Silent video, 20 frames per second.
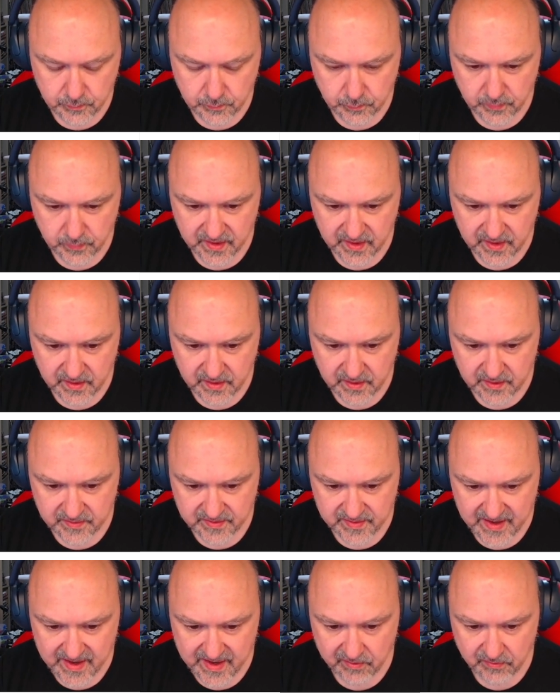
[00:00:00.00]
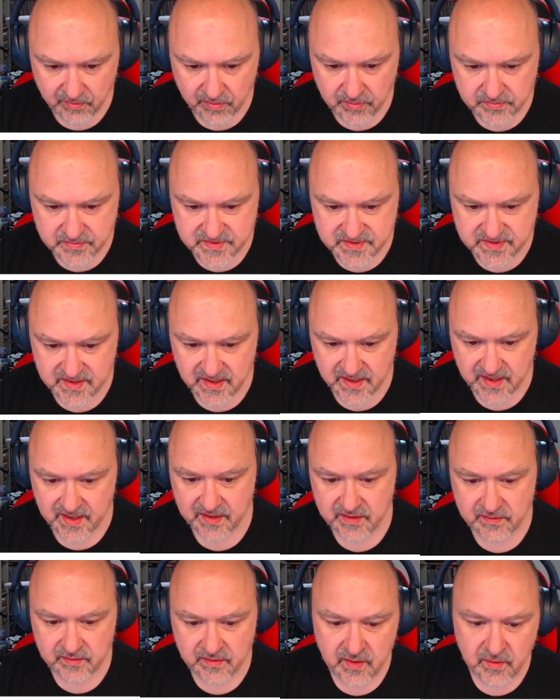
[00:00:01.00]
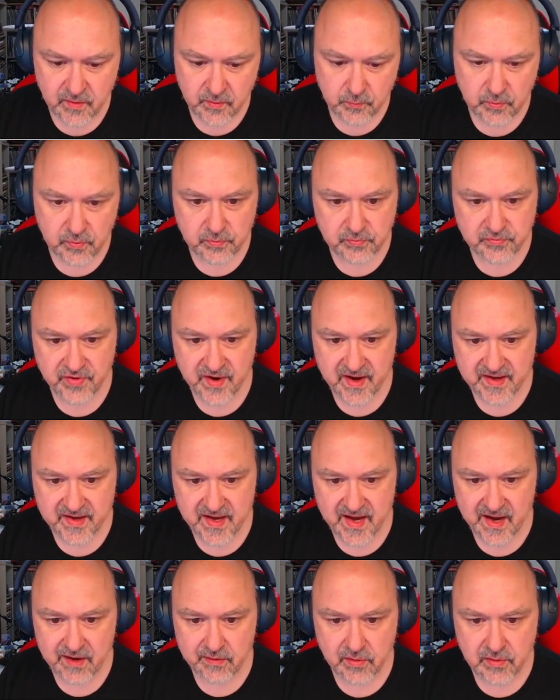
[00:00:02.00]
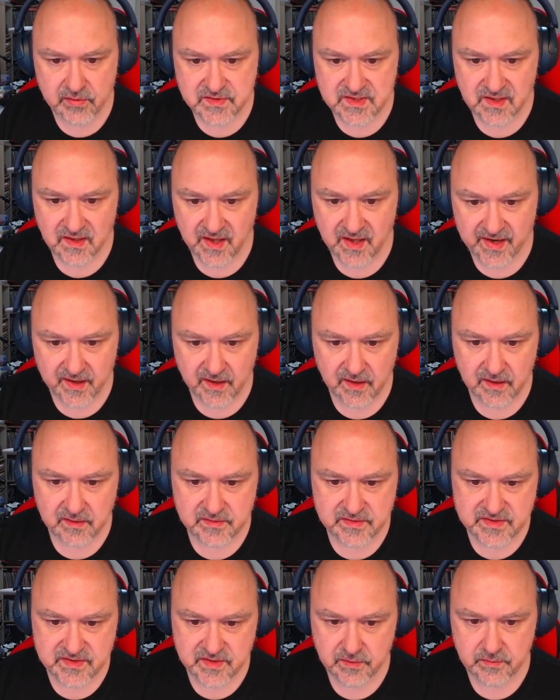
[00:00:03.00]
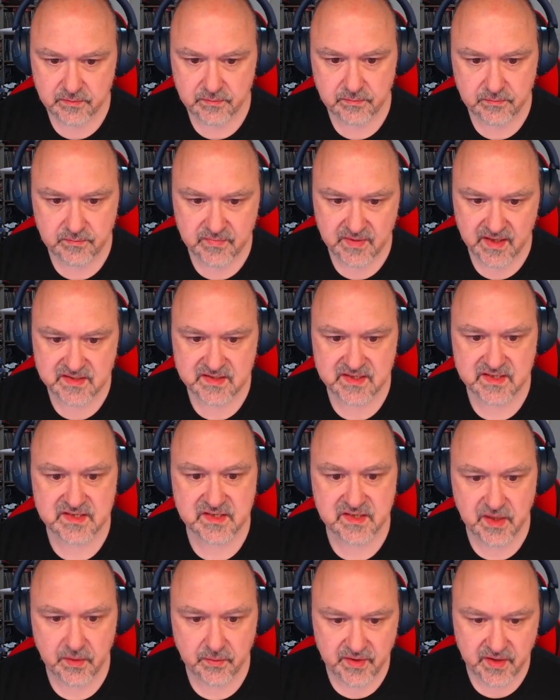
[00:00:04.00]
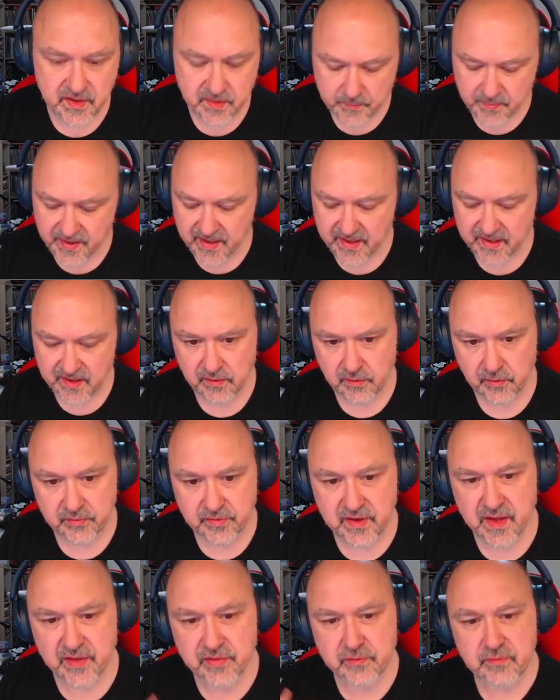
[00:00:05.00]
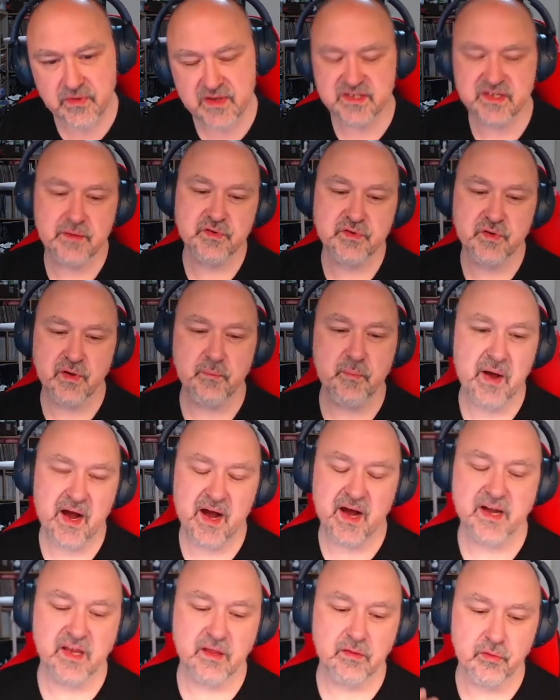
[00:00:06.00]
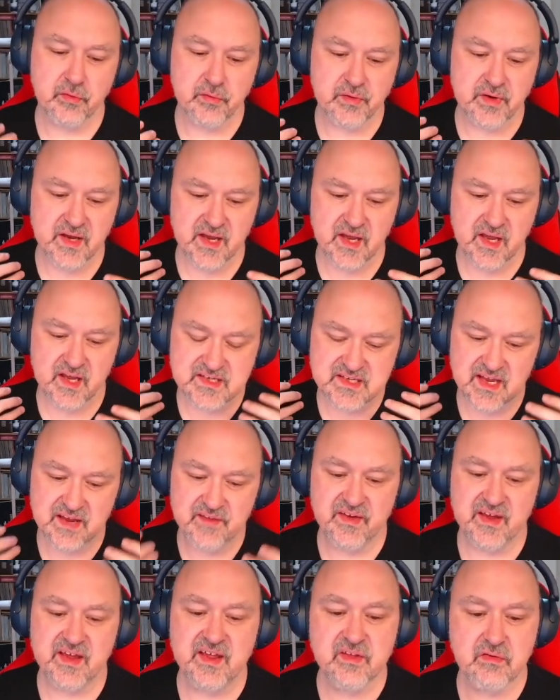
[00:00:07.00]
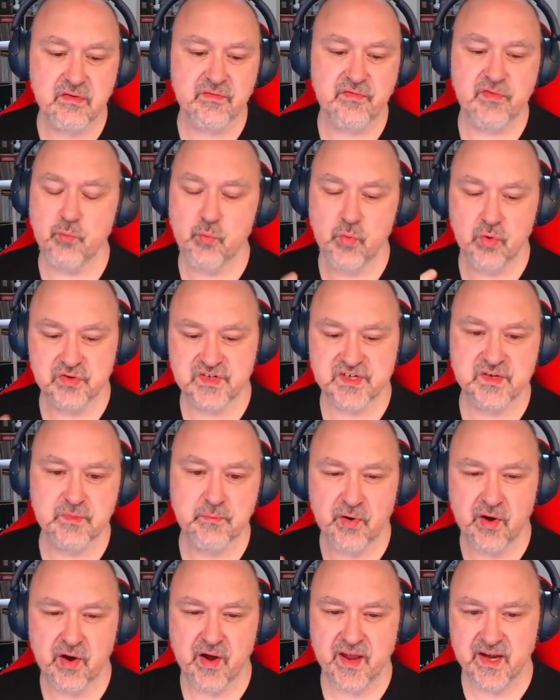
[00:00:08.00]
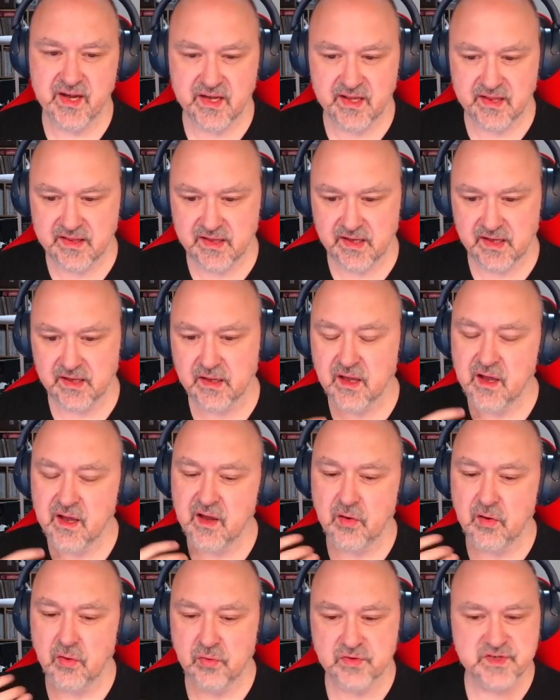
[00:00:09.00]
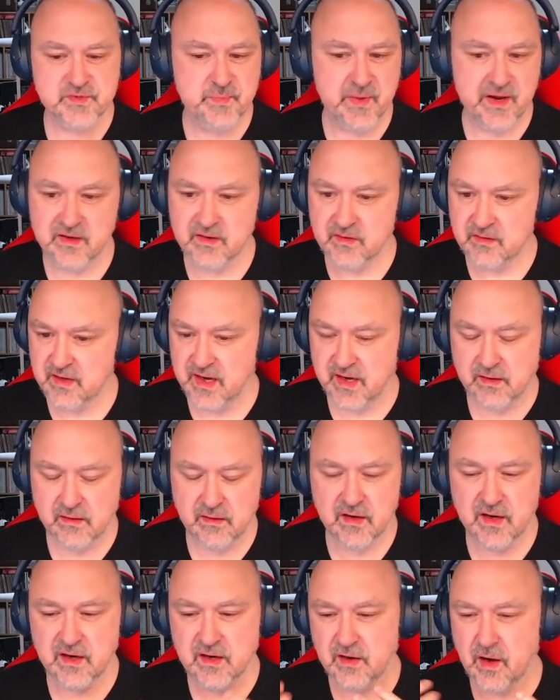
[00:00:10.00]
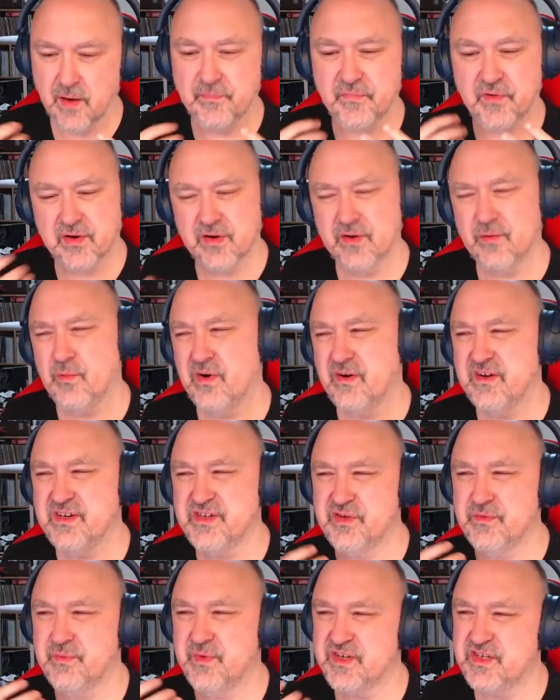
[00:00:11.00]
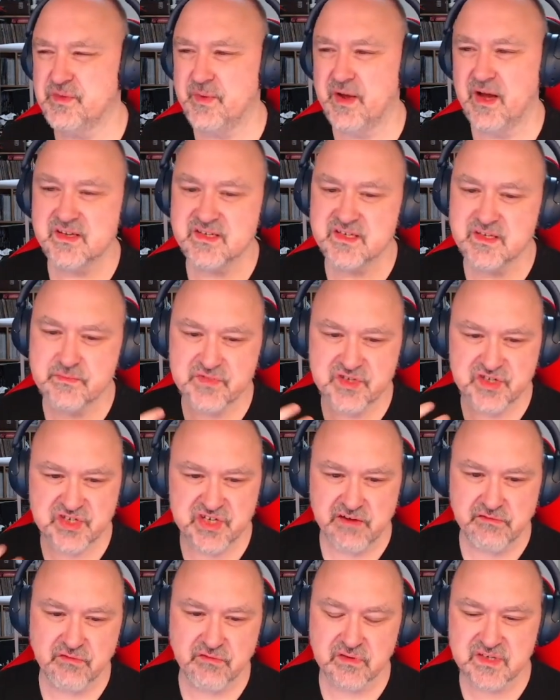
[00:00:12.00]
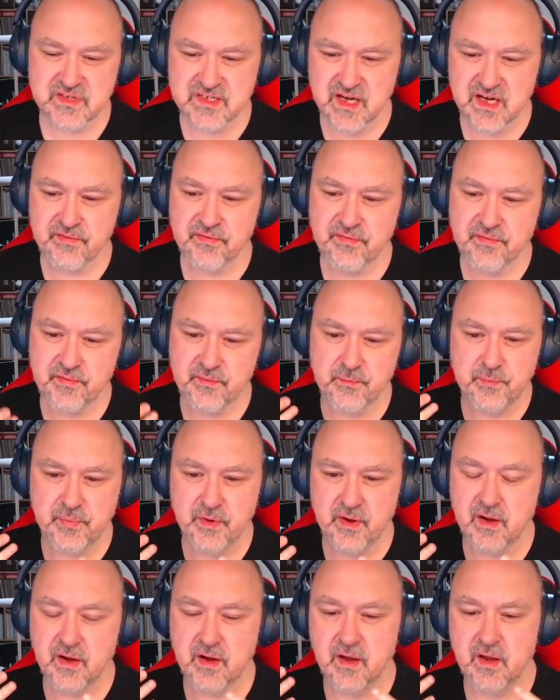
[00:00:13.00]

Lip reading: with arrows, and we'll track arrows later. So that doesn't go into the party loot. Now, the reason I'm doing party loot is if either of them wants to buy anything or spend, and I'm not going to worry too much about some general stuff, but